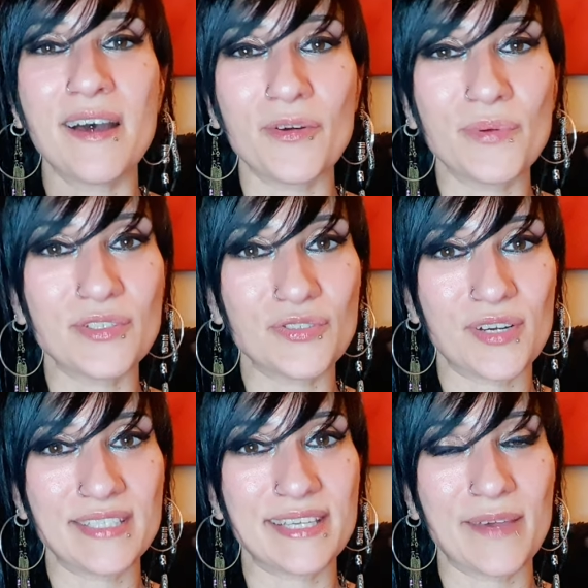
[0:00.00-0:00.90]
I always
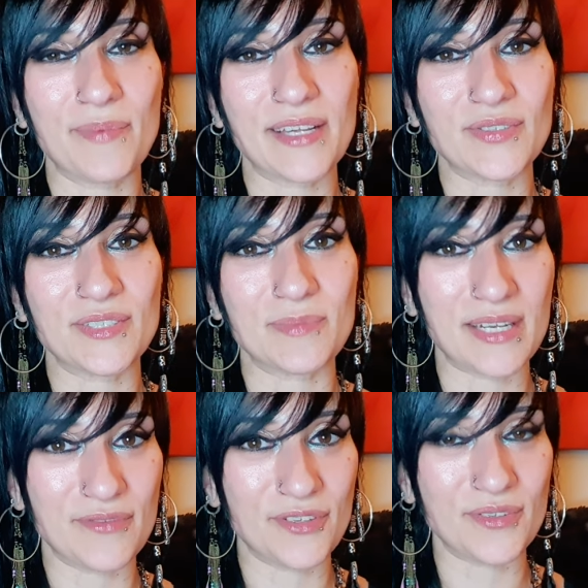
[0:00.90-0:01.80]
try to get back to as
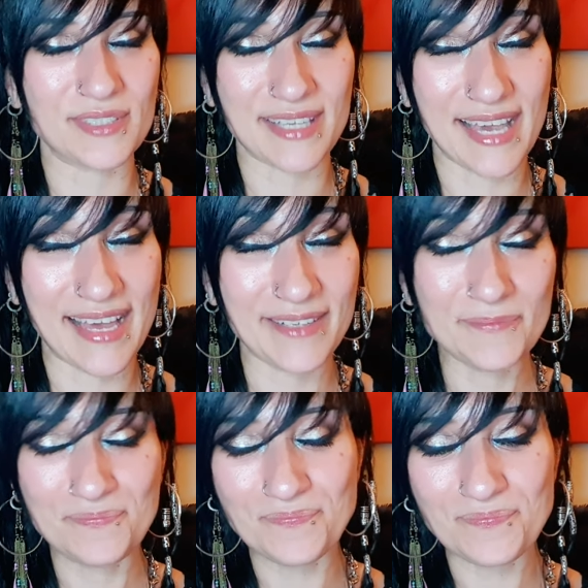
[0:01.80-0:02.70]
many of you as I
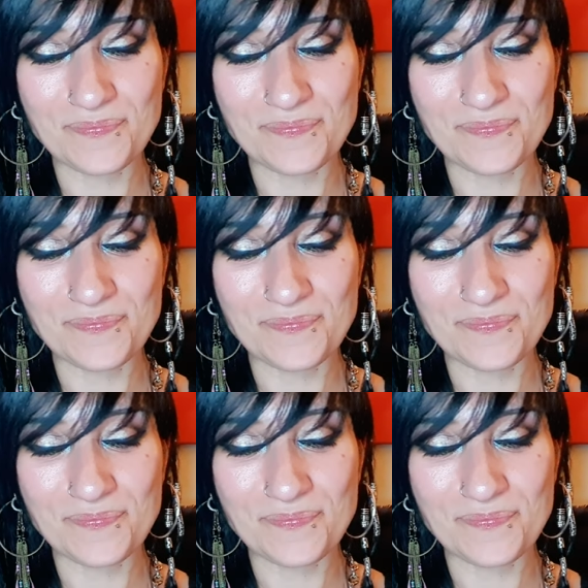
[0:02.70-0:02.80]
can.